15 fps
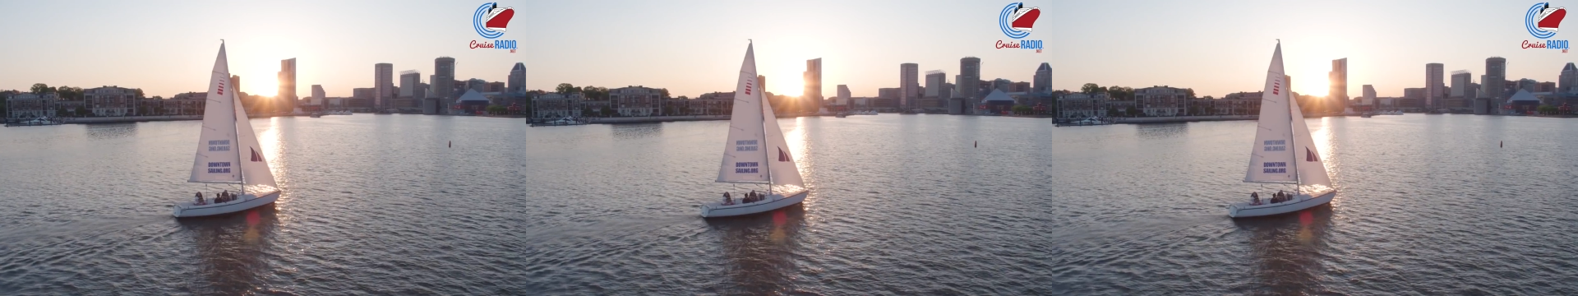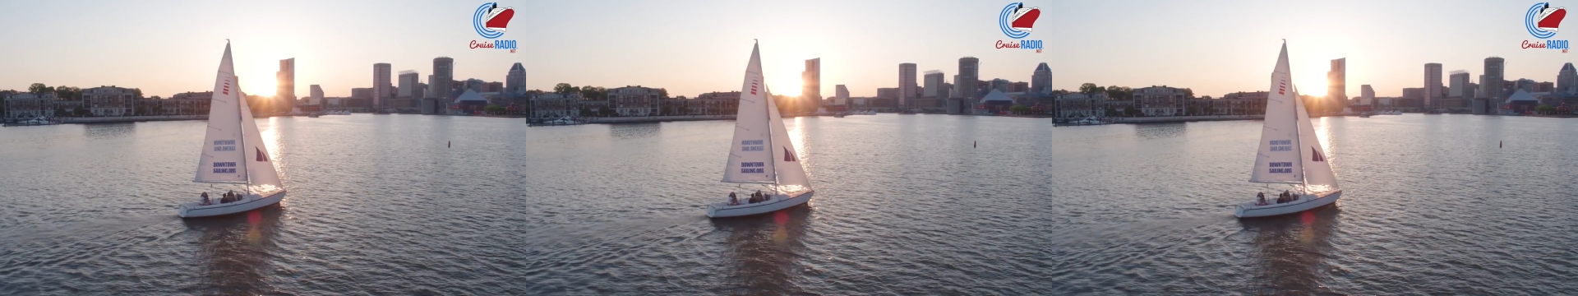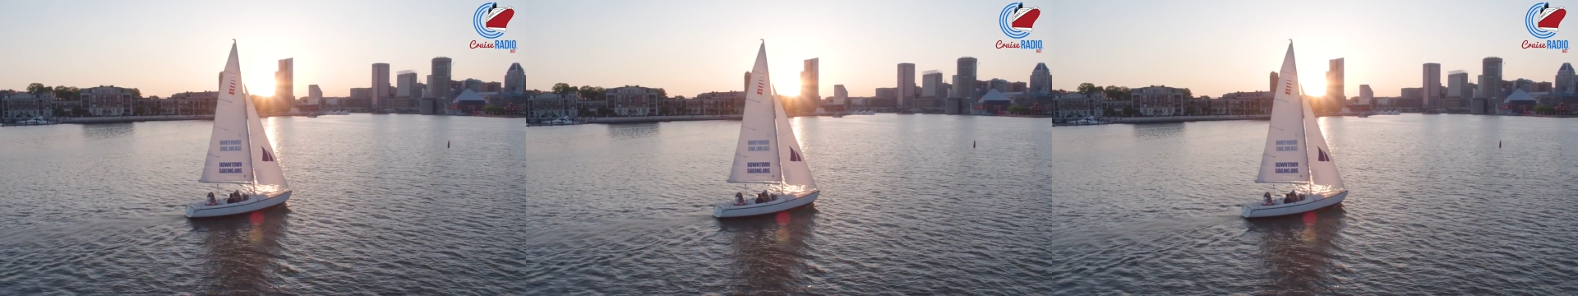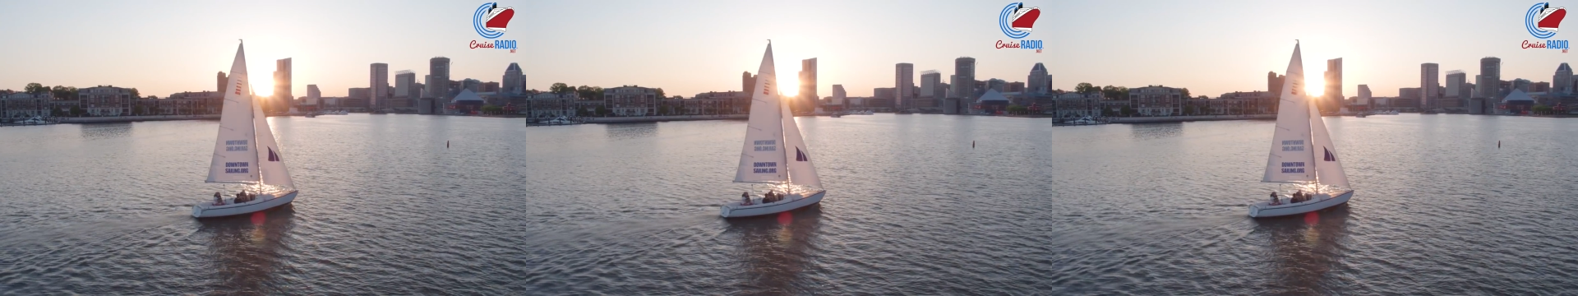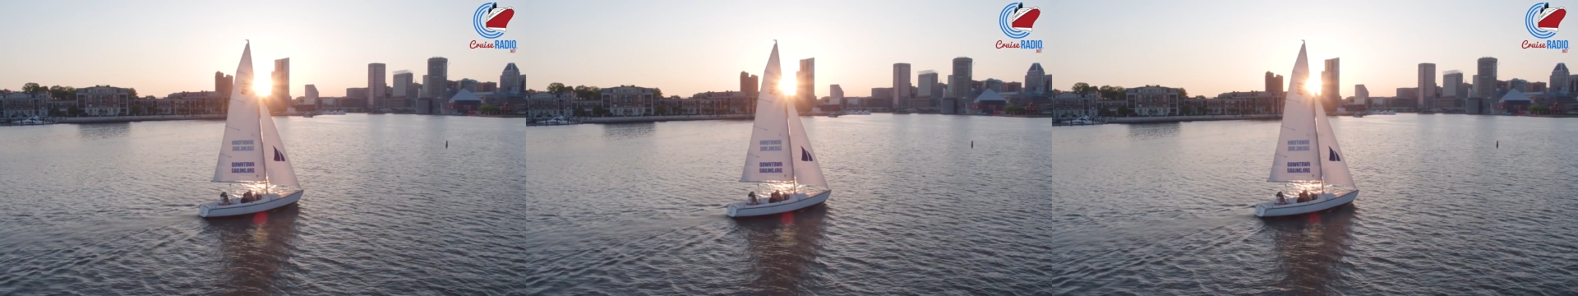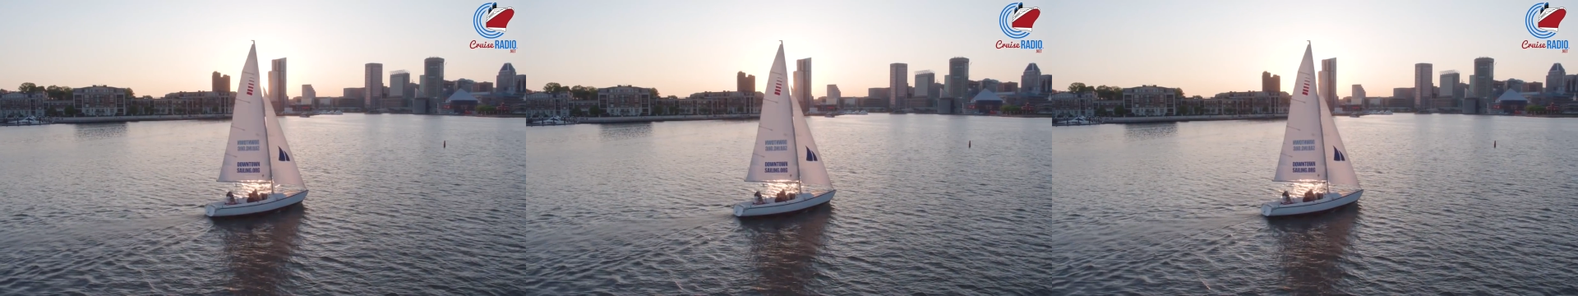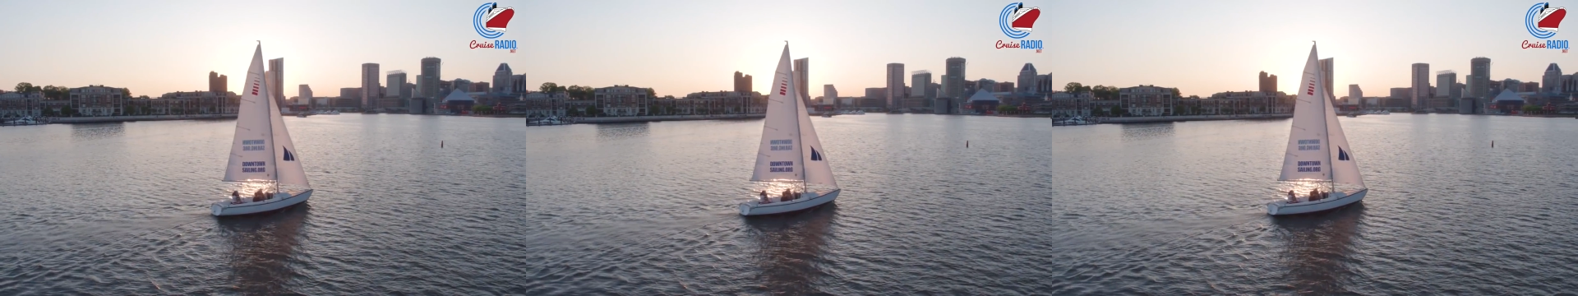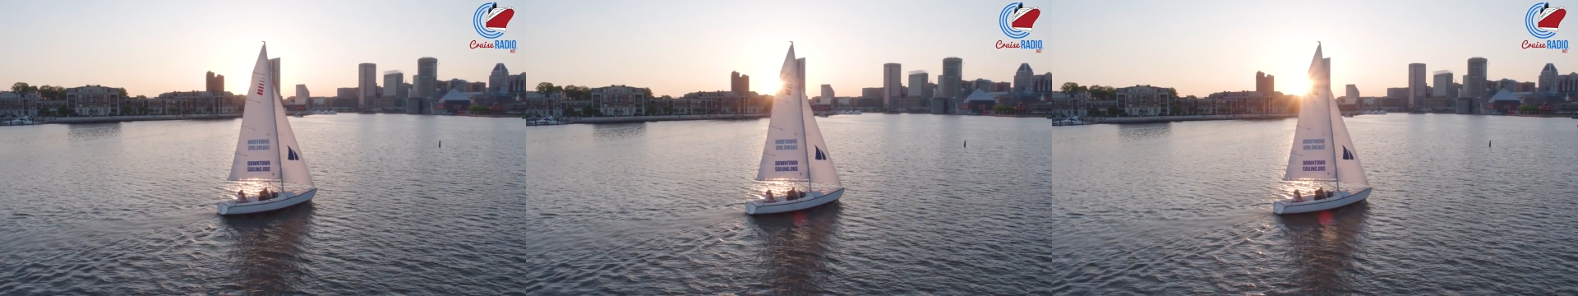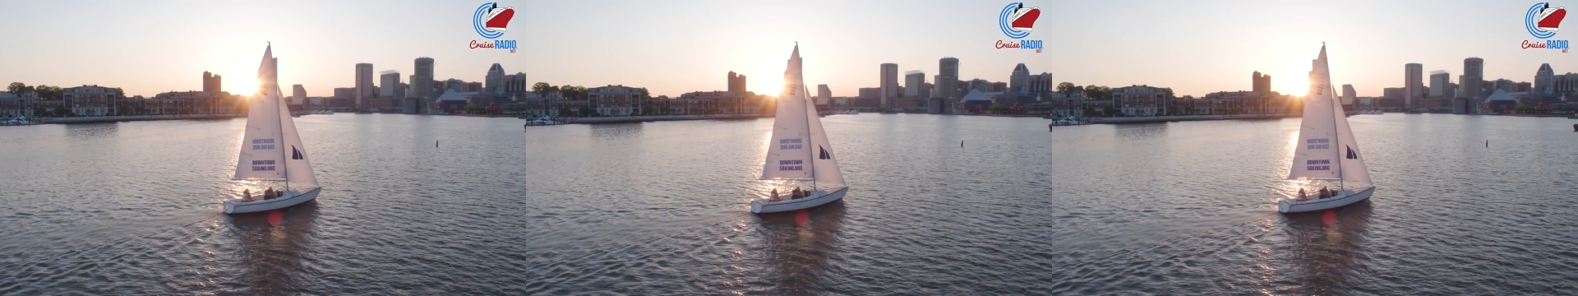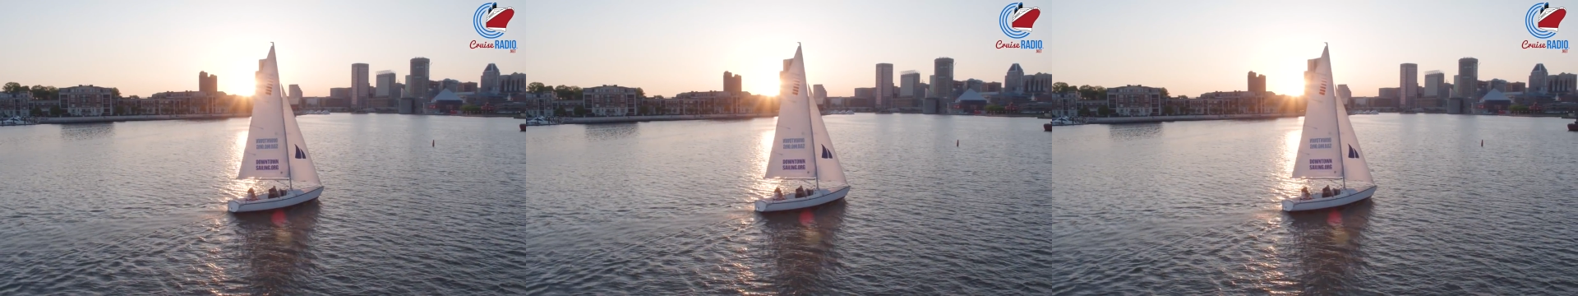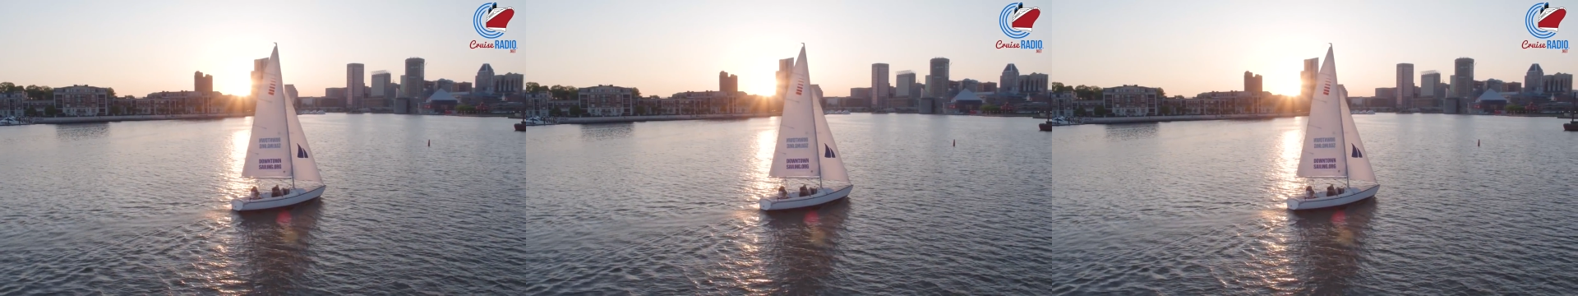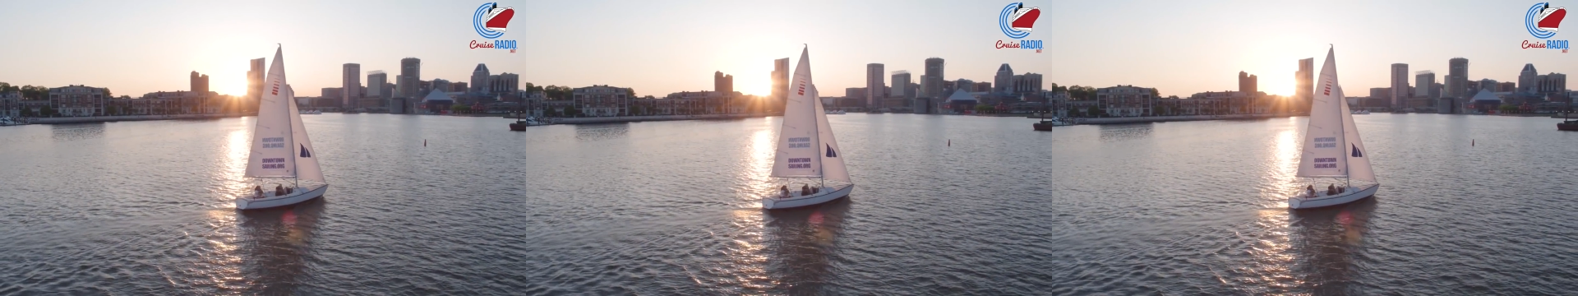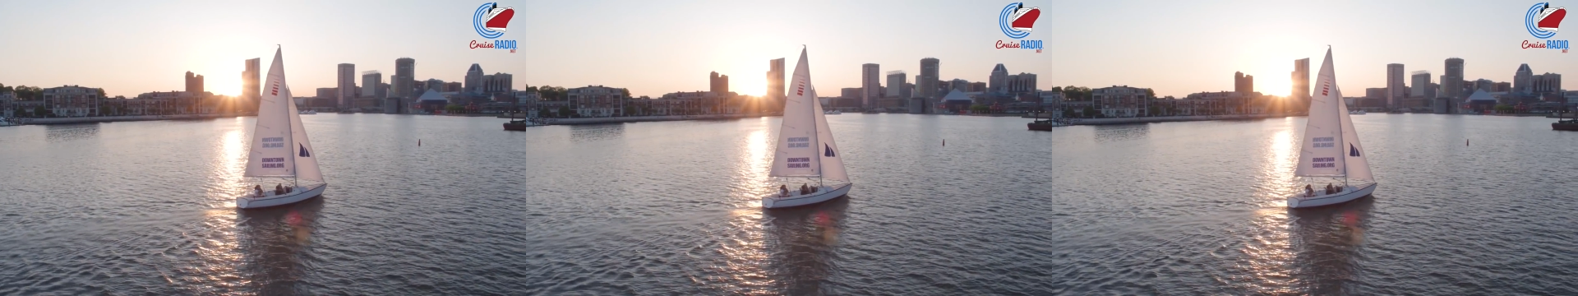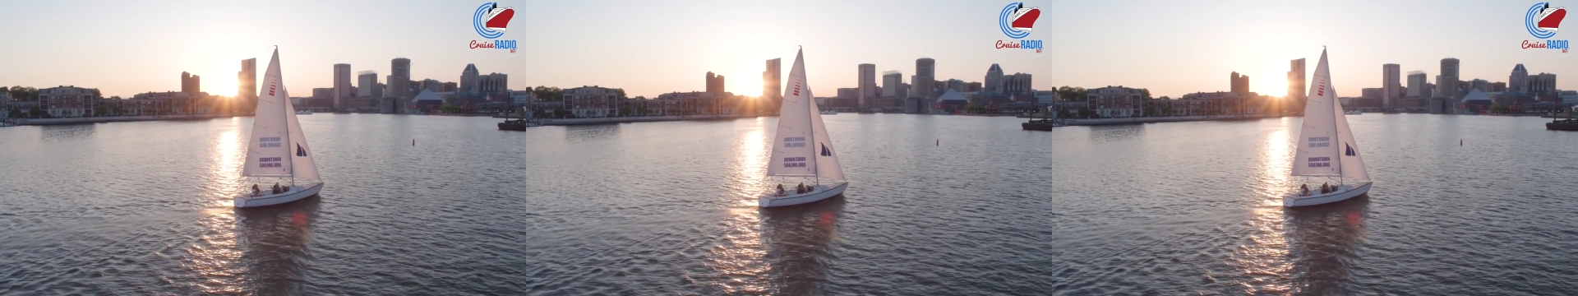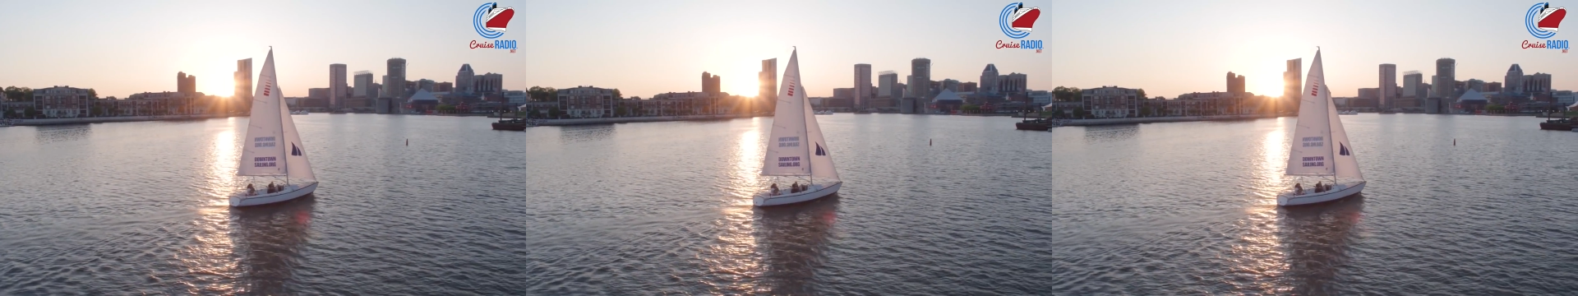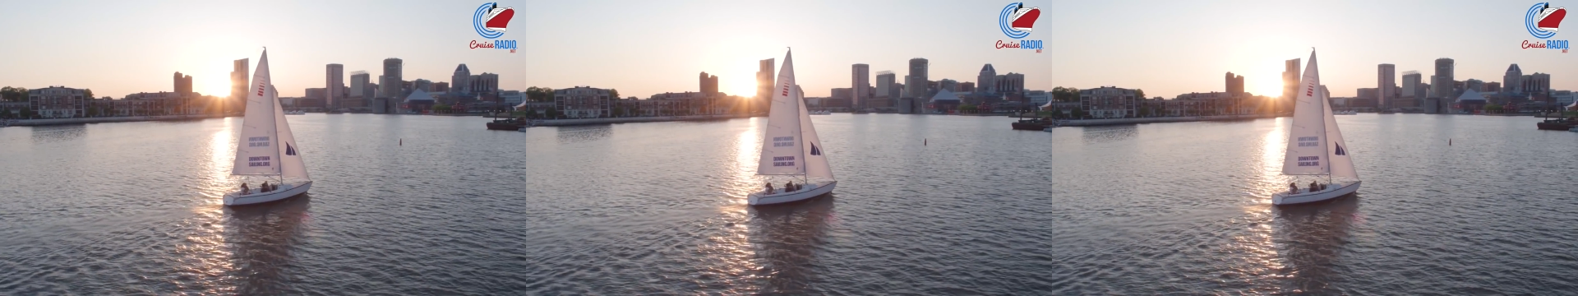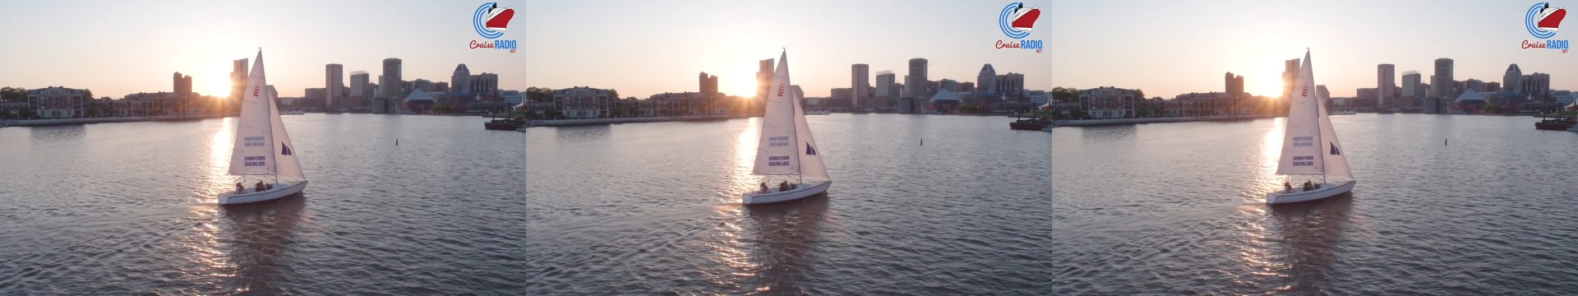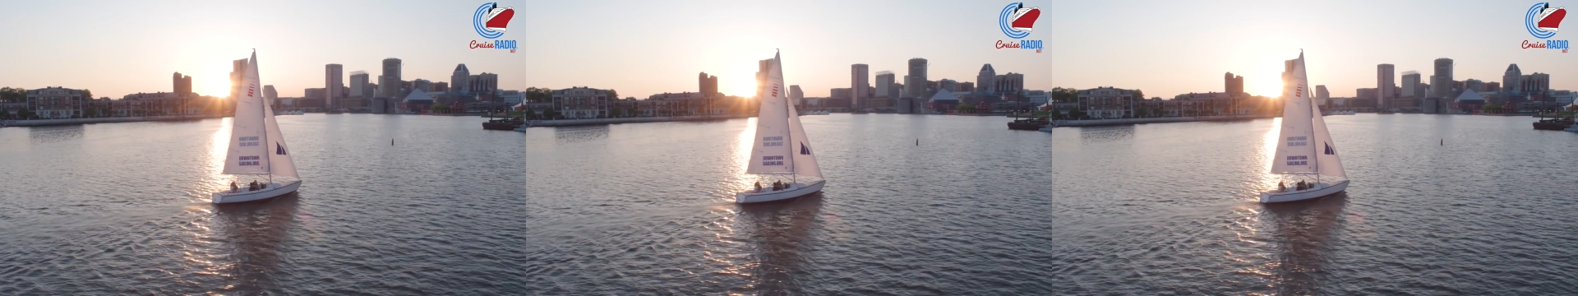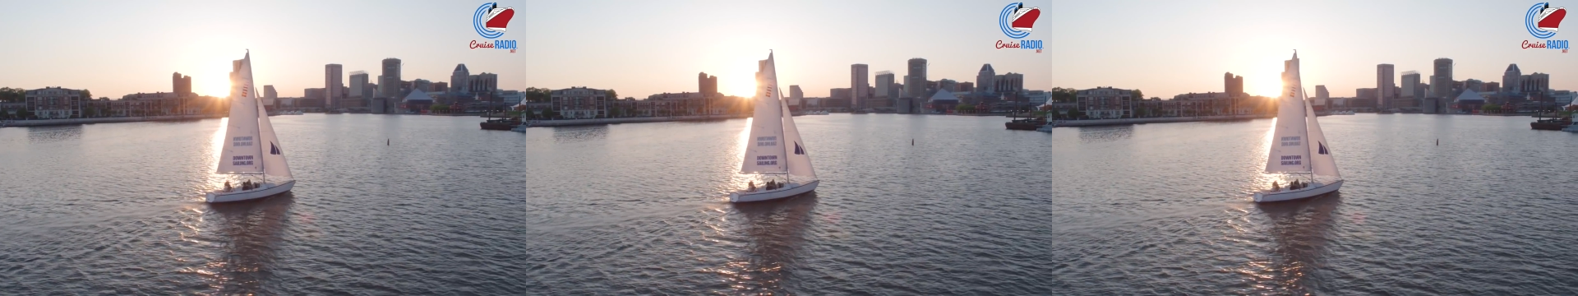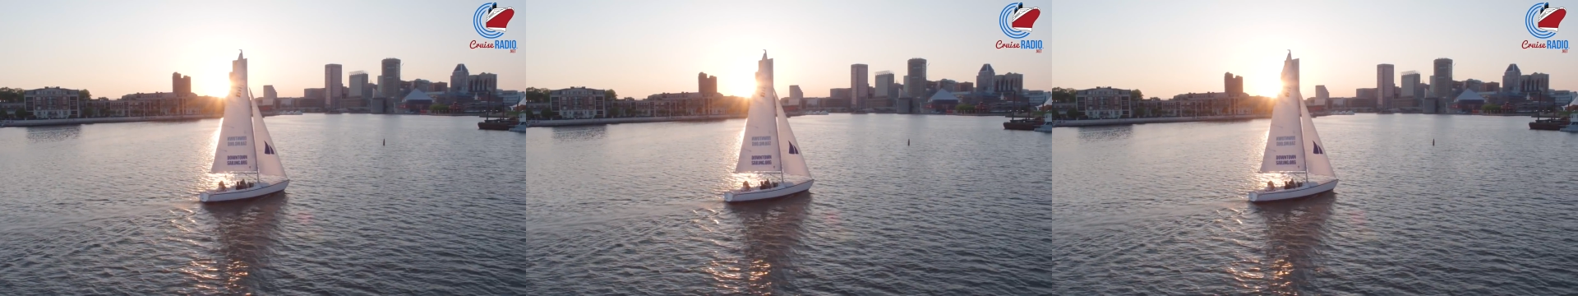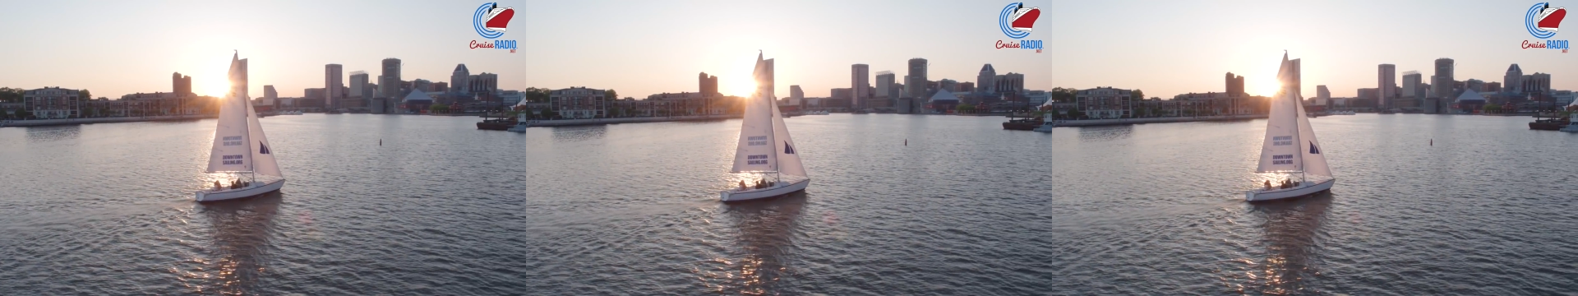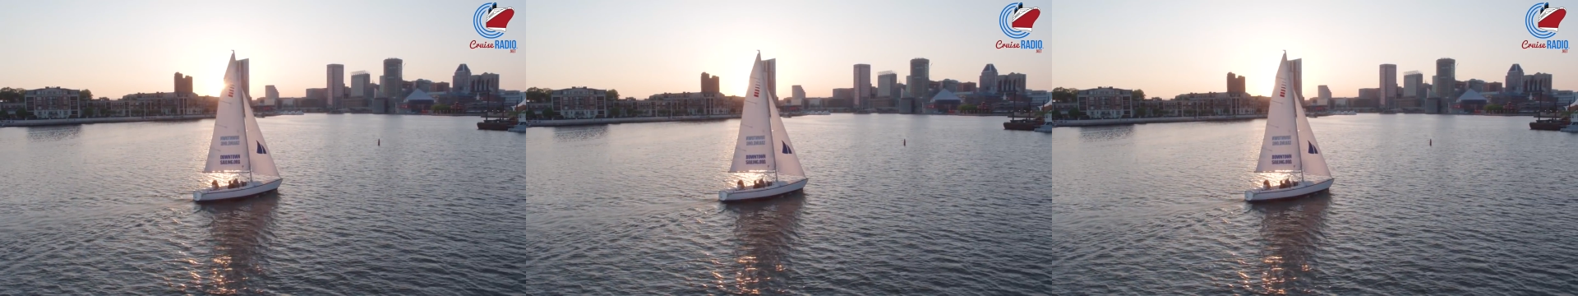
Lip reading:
Nobody's mouth can be seen.